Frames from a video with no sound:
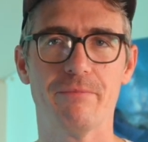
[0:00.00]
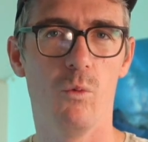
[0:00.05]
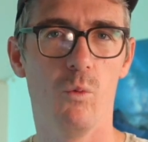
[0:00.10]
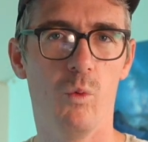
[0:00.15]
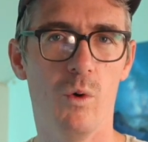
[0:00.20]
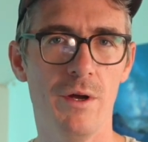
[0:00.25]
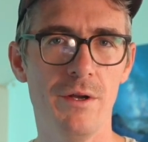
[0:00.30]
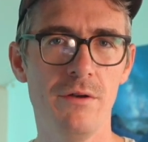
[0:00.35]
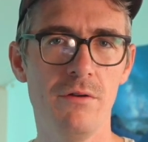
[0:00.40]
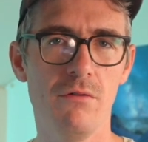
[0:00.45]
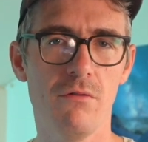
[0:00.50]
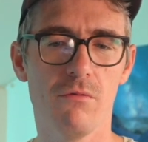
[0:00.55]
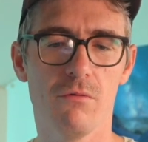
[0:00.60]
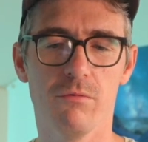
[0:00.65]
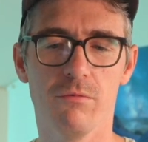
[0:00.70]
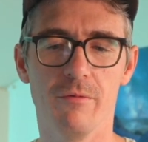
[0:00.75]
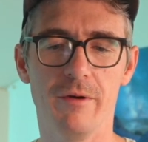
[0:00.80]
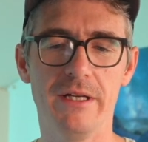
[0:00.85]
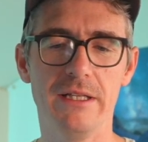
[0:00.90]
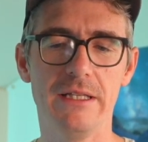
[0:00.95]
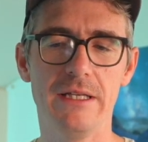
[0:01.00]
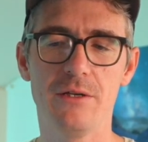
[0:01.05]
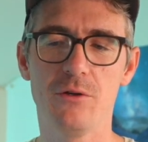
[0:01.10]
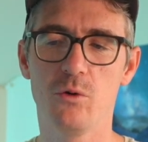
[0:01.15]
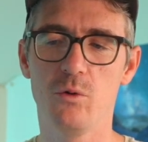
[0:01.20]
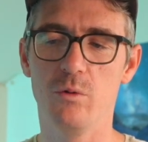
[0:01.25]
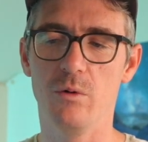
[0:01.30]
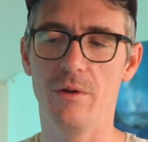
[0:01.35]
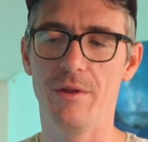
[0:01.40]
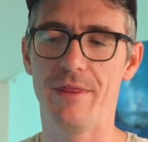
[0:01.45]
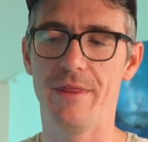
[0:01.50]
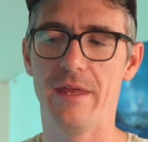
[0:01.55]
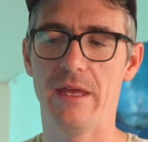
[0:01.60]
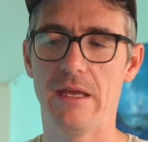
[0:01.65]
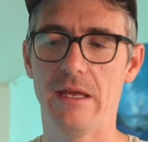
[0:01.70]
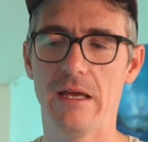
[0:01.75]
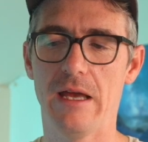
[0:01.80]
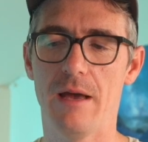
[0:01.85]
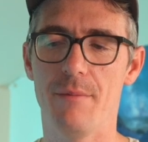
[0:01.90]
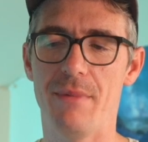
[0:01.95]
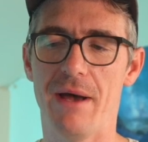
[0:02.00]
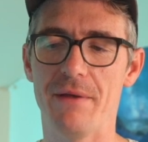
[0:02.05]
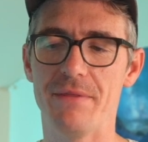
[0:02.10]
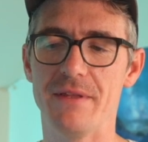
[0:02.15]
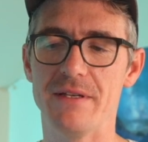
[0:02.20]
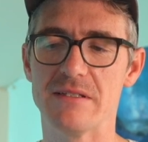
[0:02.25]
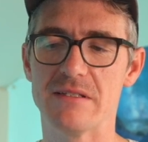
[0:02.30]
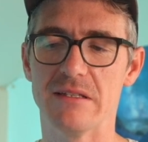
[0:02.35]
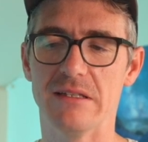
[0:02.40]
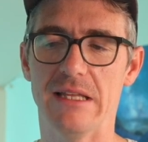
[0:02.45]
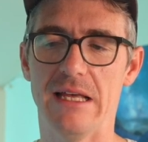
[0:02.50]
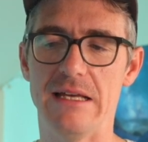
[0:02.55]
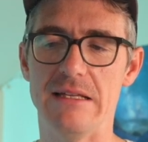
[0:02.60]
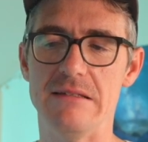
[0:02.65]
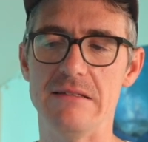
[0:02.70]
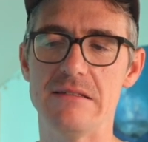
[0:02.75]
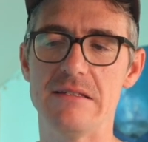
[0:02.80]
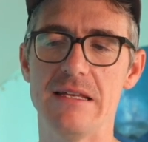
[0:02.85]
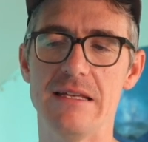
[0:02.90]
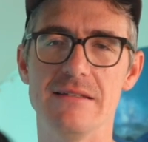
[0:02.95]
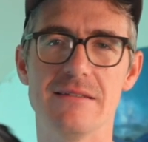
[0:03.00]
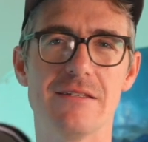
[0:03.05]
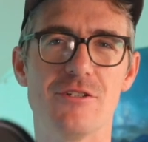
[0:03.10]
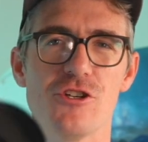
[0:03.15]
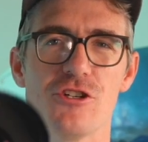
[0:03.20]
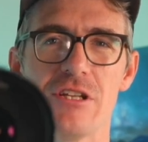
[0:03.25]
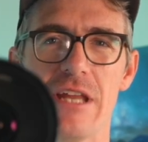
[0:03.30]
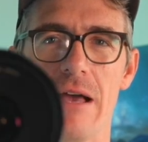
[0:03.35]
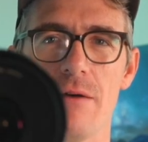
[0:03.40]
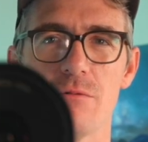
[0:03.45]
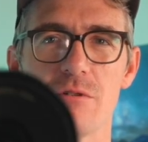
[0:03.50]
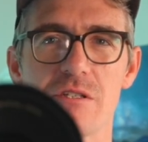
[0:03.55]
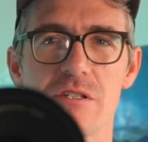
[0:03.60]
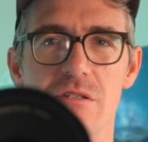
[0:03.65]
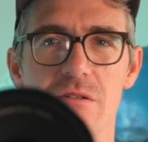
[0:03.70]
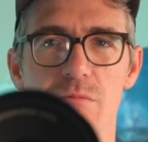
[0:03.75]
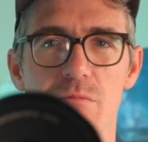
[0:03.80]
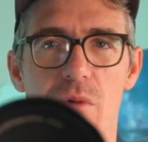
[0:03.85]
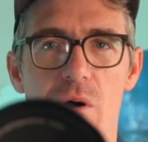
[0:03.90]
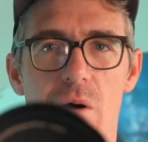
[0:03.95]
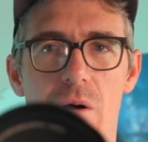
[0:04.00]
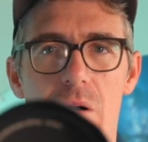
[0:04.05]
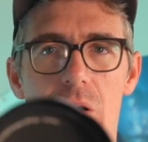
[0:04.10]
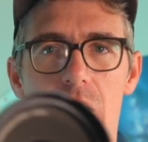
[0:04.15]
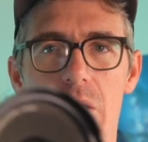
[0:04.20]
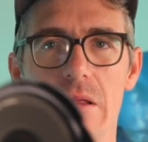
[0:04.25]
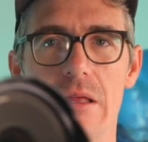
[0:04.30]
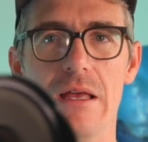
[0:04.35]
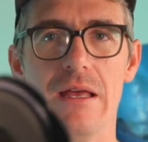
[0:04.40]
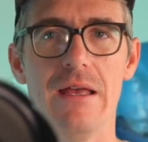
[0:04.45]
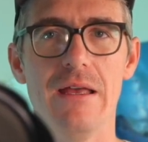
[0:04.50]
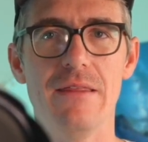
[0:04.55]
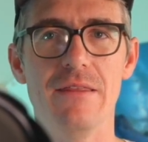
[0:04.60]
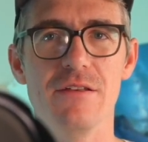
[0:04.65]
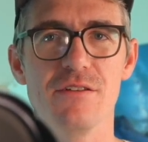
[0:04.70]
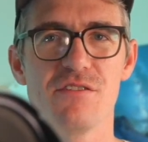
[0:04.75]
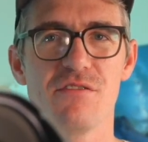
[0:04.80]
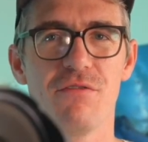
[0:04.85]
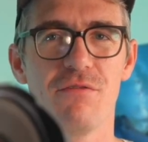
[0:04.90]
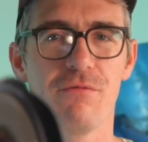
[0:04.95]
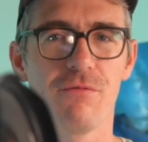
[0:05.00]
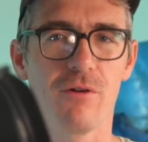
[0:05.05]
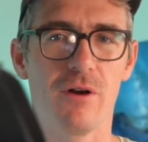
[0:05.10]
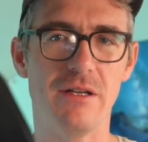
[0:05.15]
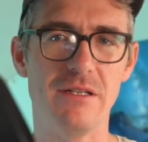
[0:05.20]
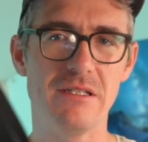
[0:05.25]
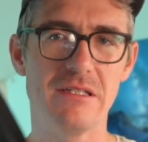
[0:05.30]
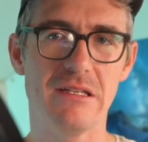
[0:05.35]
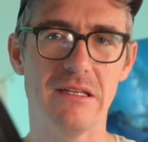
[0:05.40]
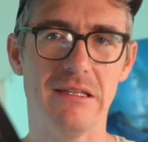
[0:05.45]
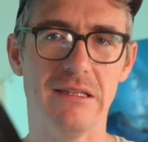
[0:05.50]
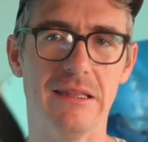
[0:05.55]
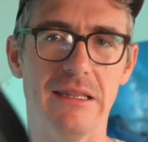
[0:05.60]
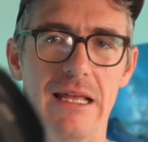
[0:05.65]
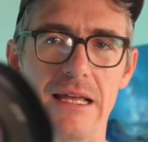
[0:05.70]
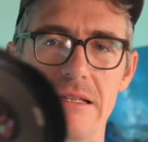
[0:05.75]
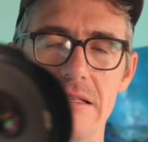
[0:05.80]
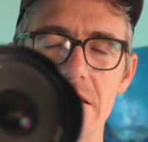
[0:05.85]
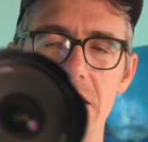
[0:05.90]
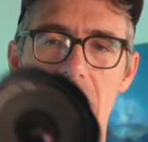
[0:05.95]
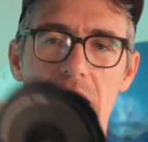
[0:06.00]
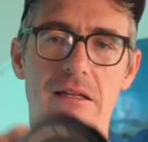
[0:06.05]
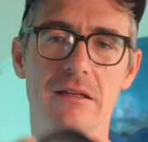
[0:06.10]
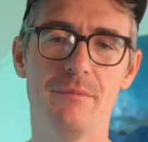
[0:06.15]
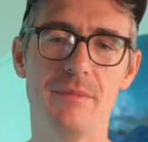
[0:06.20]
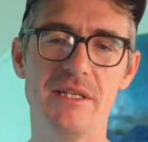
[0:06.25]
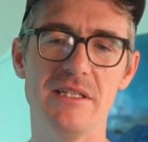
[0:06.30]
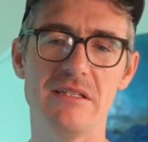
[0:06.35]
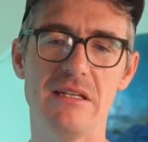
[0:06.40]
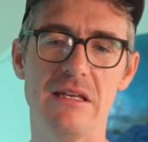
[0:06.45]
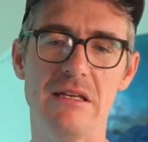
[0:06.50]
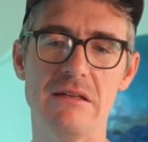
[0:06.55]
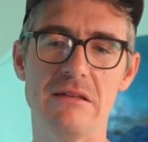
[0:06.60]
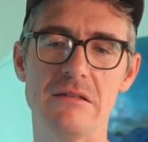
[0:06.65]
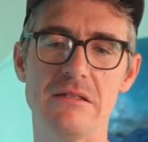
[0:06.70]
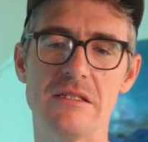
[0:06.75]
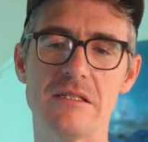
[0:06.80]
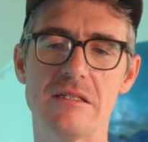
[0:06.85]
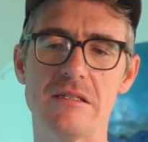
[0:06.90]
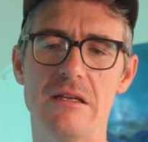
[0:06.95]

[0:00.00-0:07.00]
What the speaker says: One really cool thing about this lens is just how small this front lens element is.